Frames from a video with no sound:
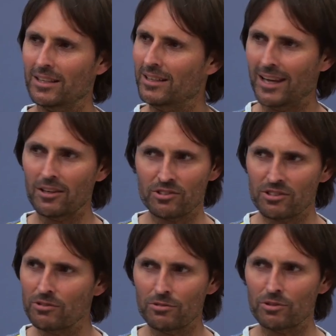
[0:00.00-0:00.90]
they can
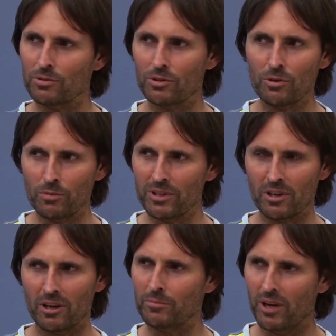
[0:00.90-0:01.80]
still do it all
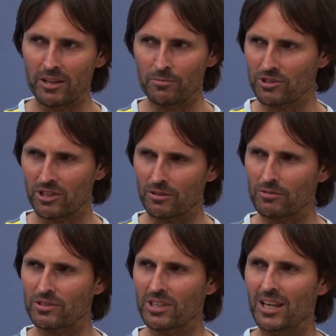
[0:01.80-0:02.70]
with God by
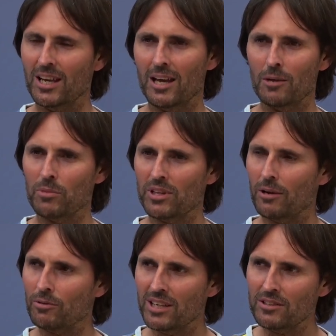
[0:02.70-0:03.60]
themselves, but
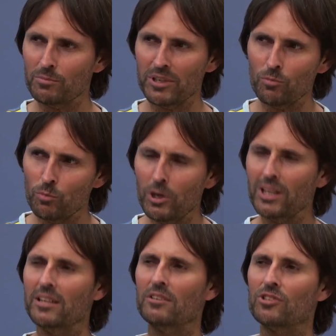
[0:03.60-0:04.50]
they'll need to be
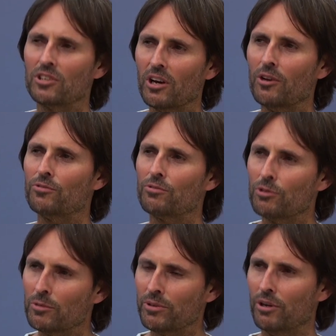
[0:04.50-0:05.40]
willing to go
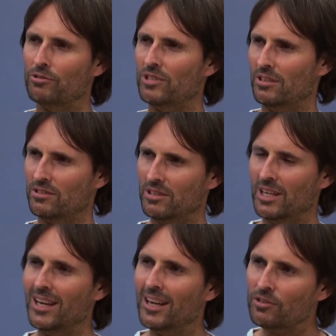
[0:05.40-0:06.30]
through the process.
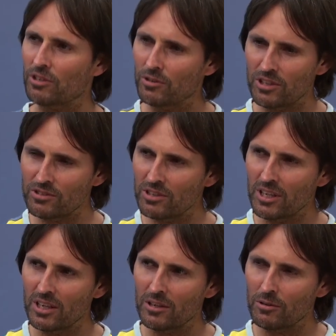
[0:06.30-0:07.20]
So
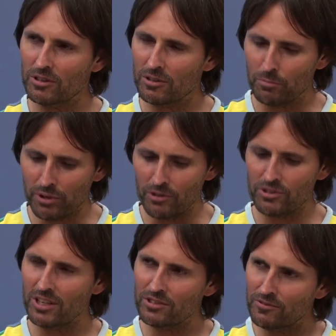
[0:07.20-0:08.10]
the
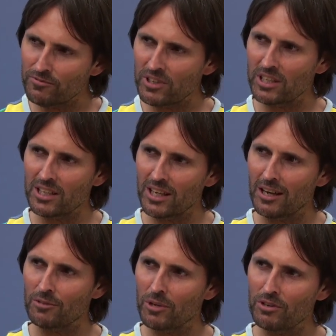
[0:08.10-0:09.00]
process of feeling
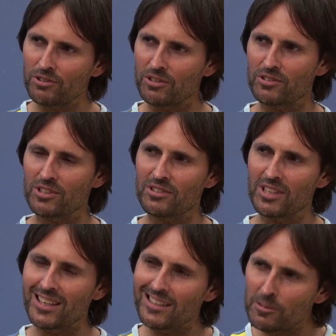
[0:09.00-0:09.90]
our emotions
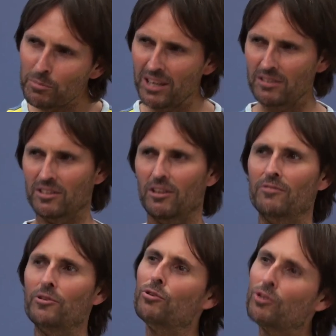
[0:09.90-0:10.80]
is independent
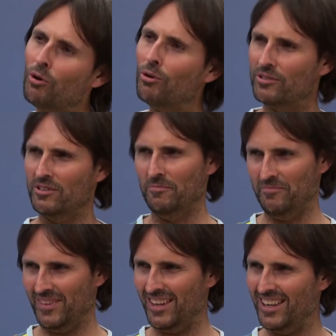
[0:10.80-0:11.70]
of who caused
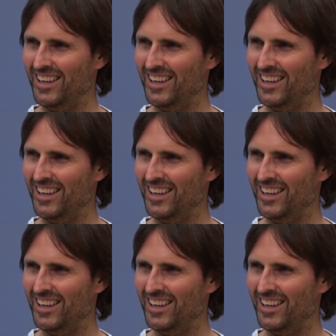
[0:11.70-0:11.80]
them,